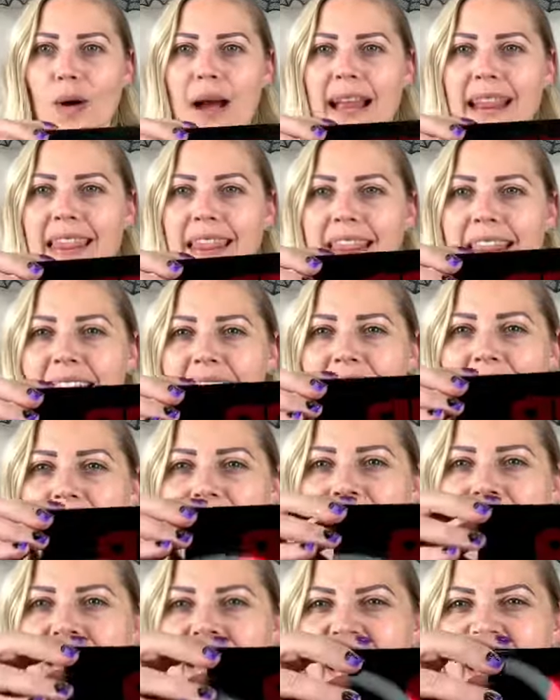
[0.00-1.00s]
I
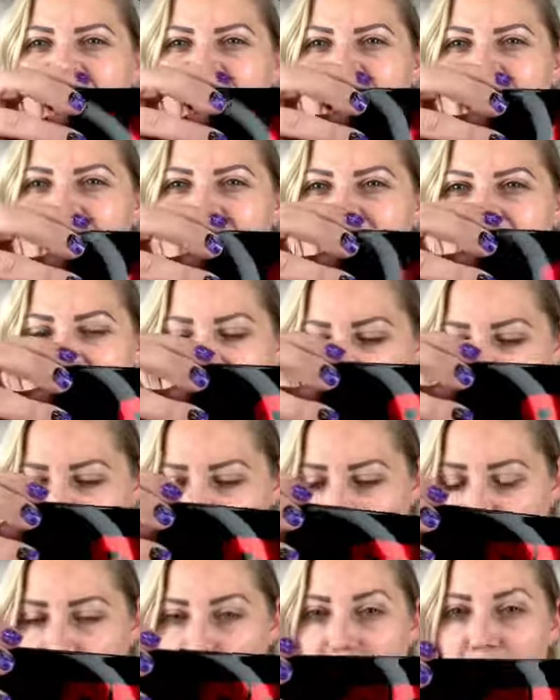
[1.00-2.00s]
love that. Look at the
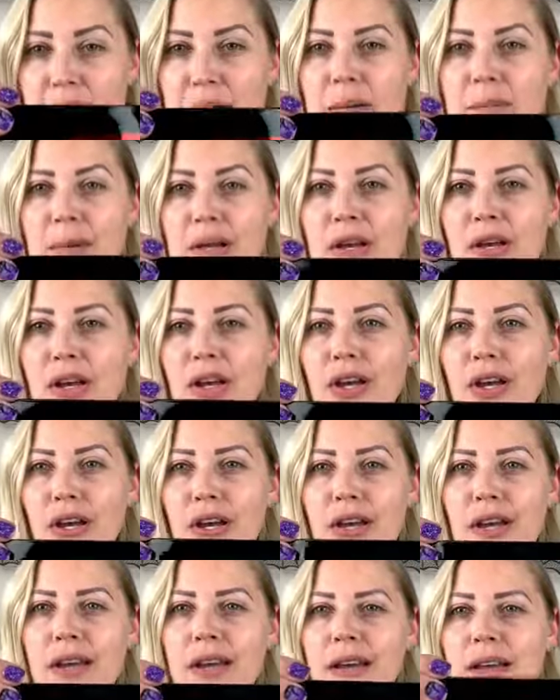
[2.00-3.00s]

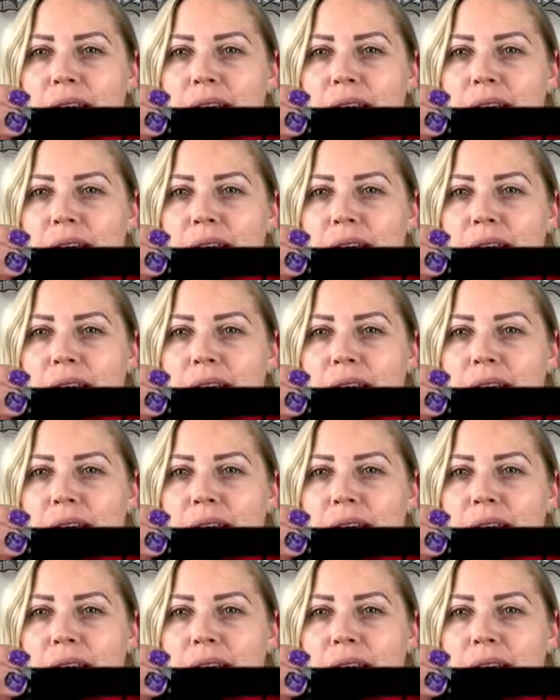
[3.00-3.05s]
BB.